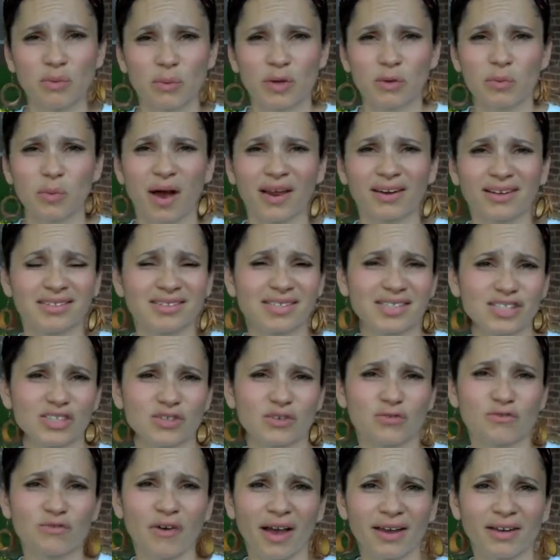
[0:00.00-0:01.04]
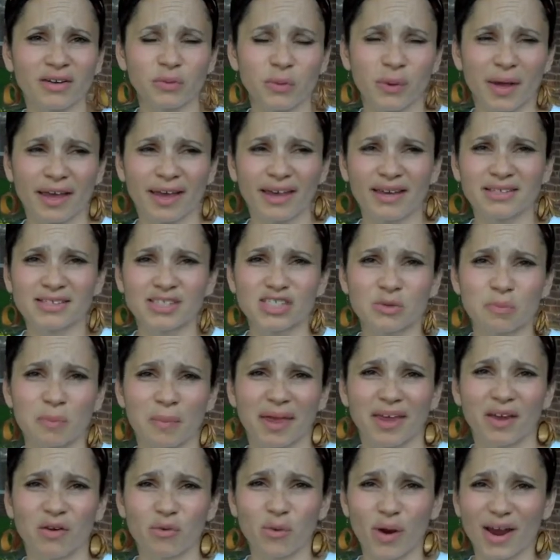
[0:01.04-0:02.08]
We wanted to find a way to
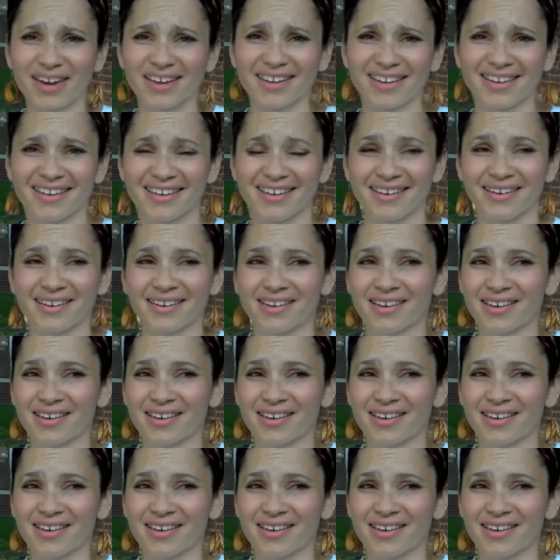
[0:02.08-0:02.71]
make writing